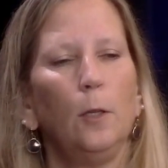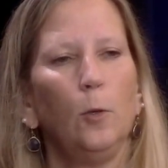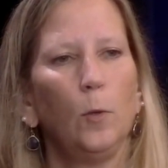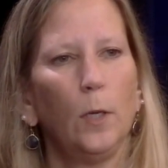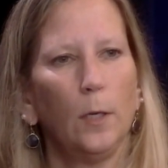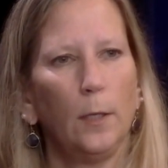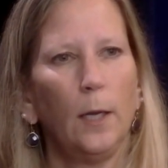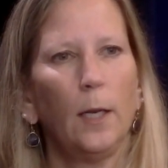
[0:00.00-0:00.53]
you
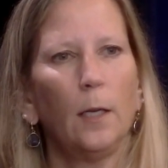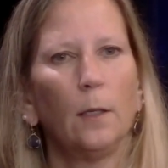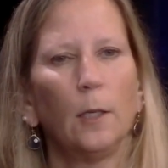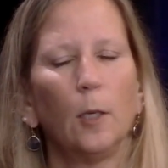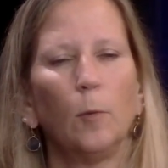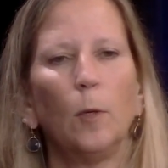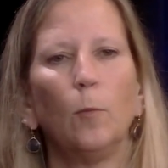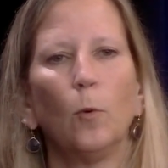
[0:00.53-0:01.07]
can get a
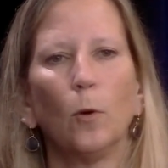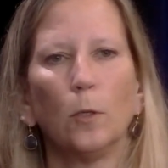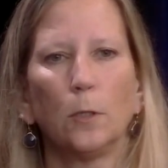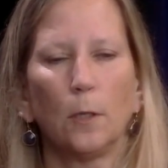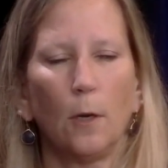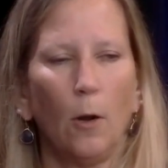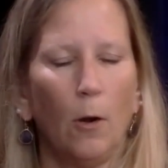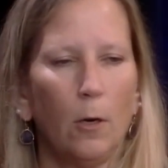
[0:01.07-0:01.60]
little bit more
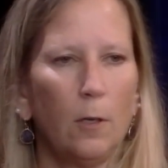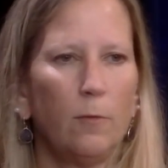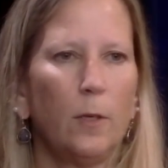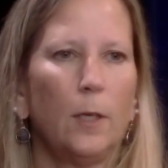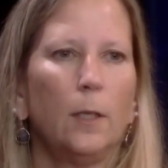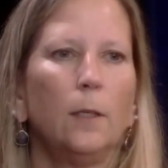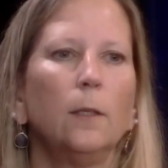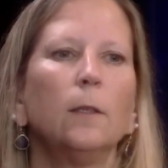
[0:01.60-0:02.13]
to the heart of
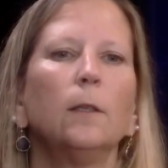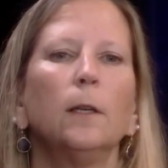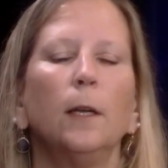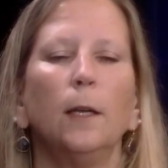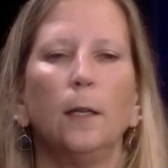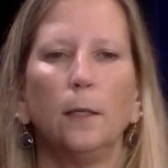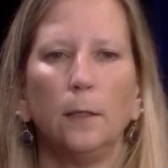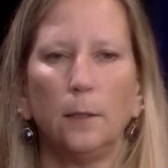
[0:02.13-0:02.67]
it
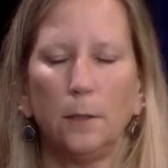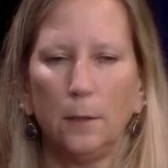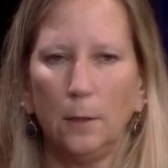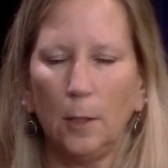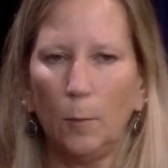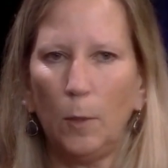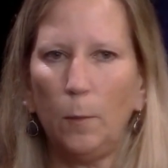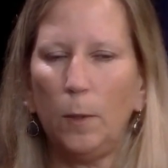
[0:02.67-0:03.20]
and,
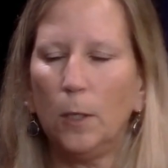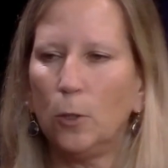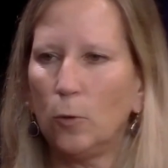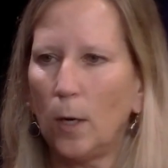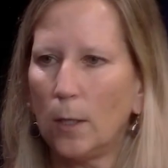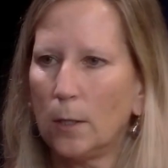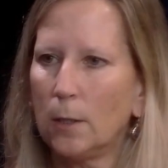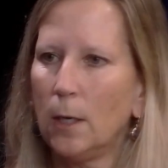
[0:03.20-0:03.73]
maybe
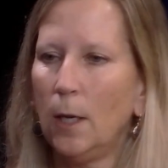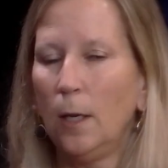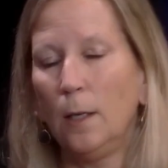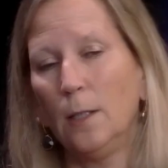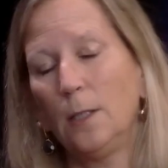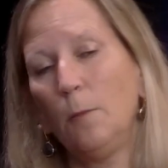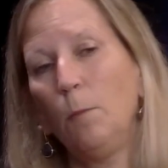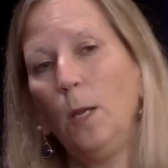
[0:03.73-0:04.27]
address,
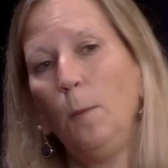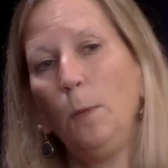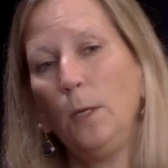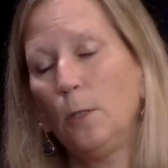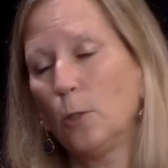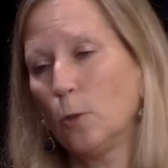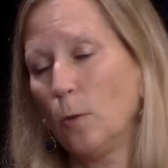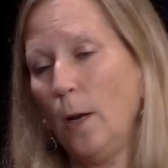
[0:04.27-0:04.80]
because it may be
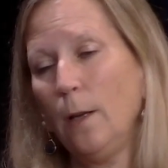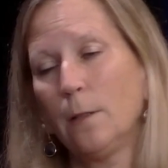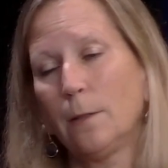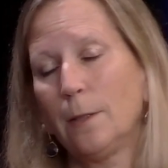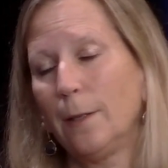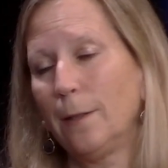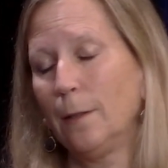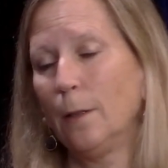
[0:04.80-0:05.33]
stress,
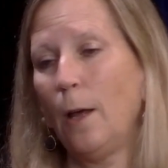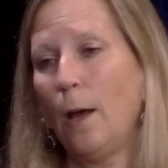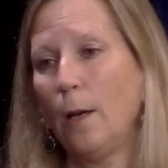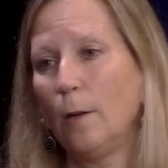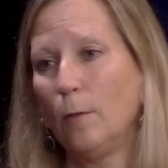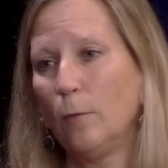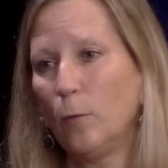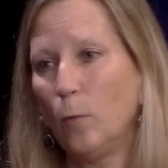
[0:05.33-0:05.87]
like a
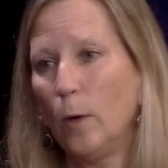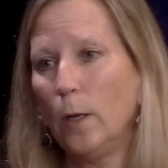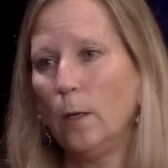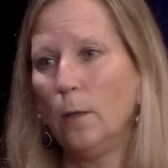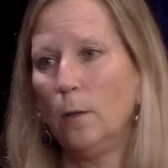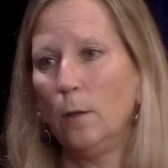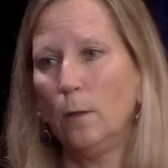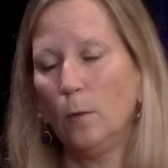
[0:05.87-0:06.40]
lot of what
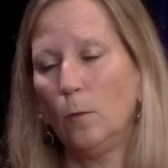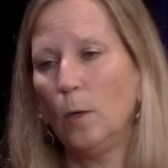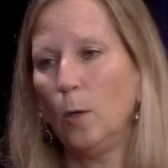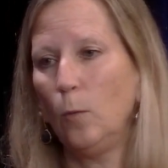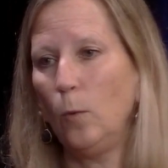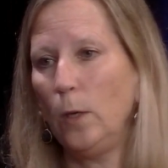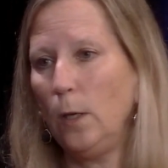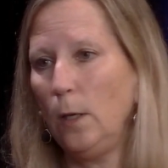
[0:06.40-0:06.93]

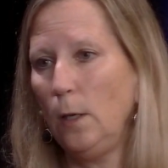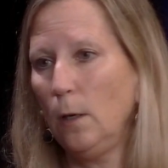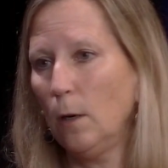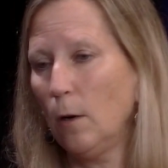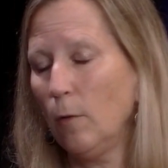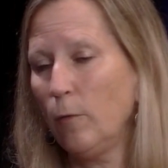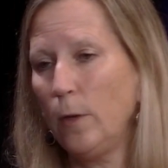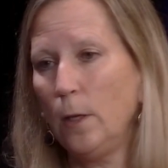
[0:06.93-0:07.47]
we
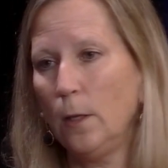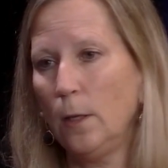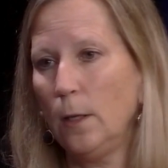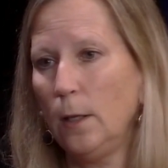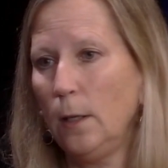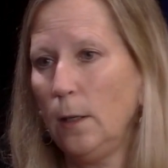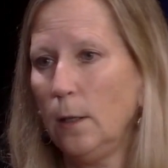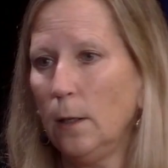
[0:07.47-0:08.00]
are
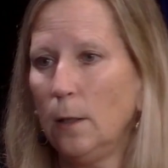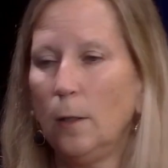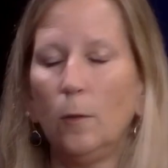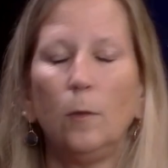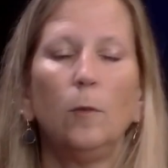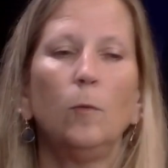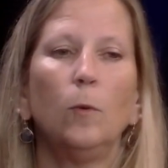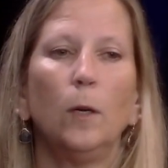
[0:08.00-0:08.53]
feeling and
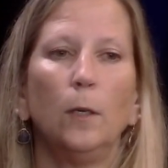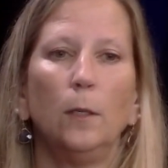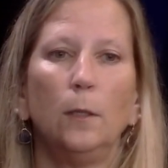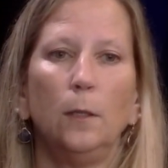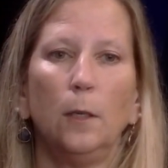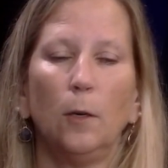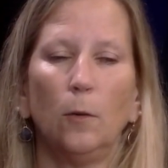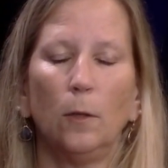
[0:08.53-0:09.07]
what,
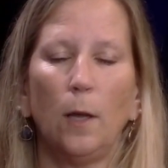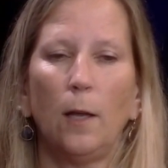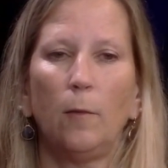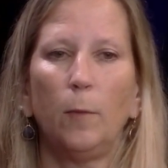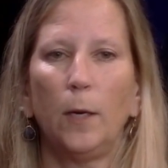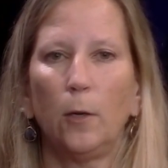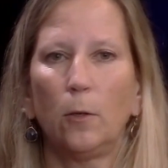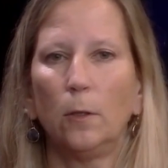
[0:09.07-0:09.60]
a lot of
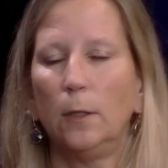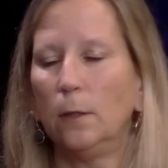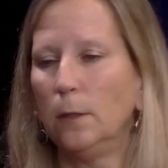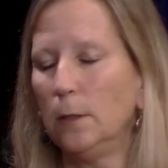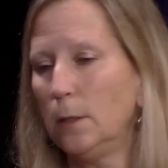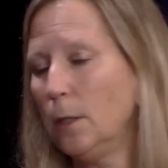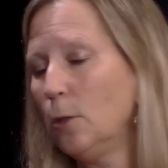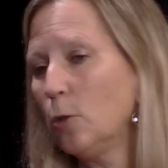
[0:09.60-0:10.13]
medical
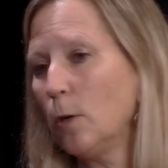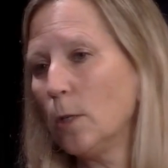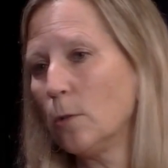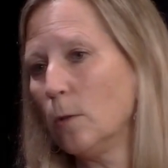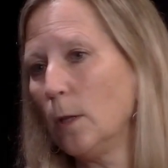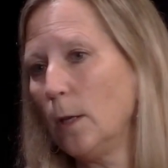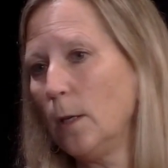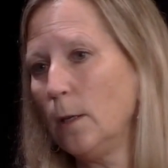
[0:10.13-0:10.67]
illness is stress
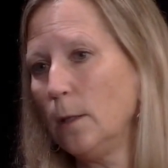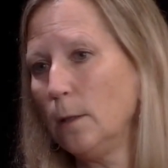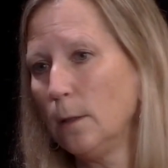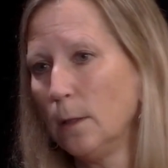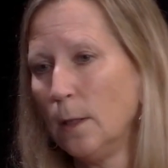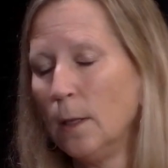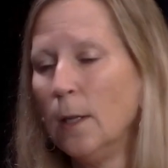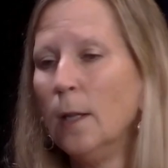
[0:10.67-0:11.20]
related.
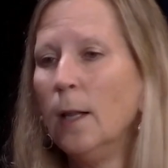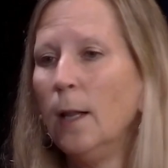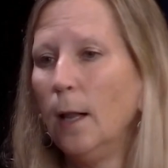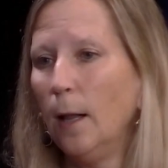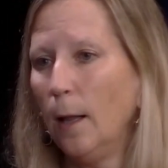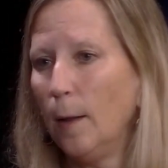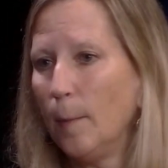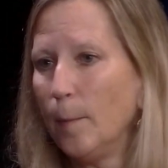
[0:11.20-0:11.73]

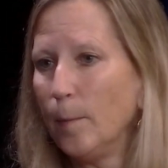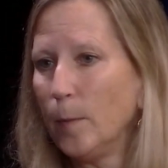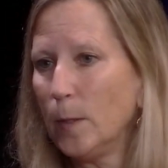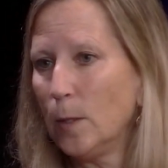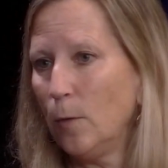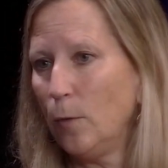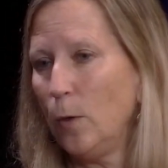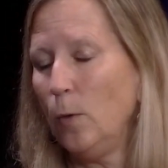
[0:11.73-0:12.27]
So
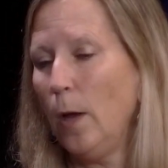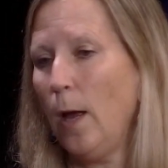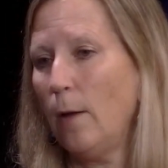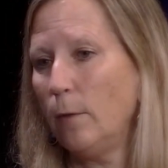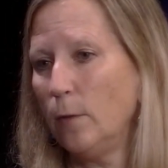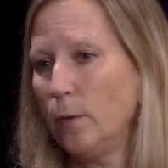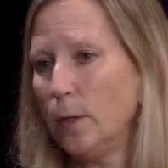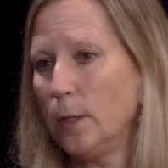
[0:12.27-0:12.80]
if you have
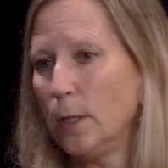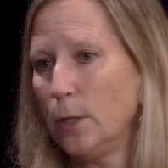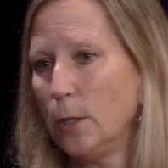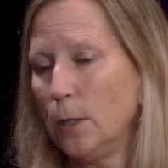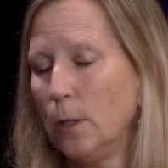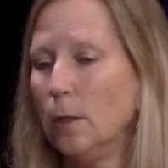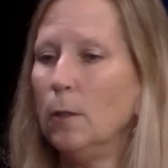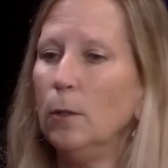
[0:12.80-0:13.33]
a
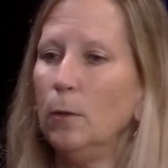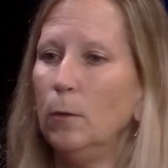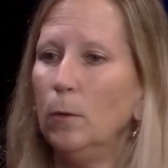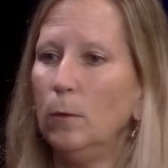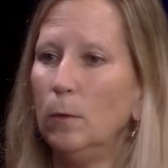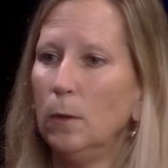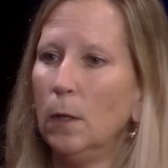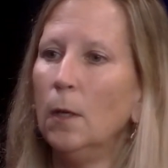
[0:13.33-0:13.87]
physician
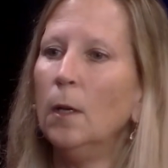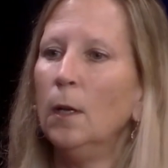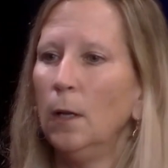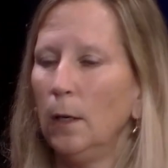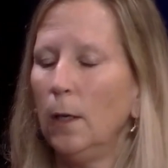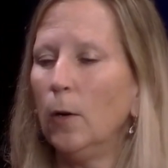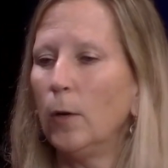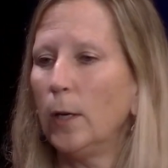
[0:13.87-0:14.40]
who,
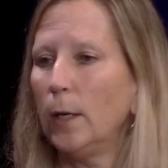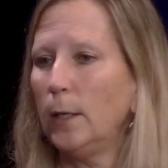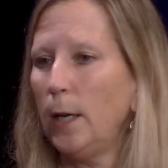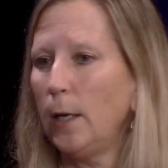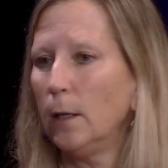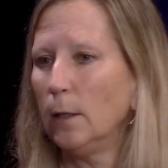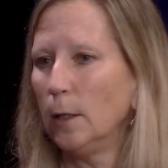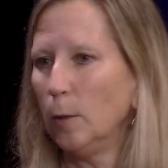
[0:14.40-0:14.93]
can
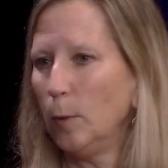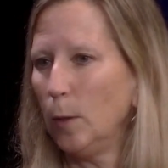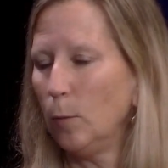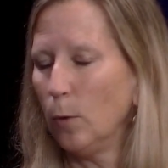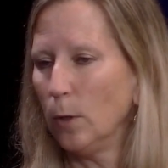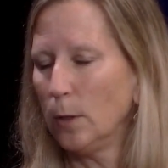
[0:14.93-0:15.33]
take a little bit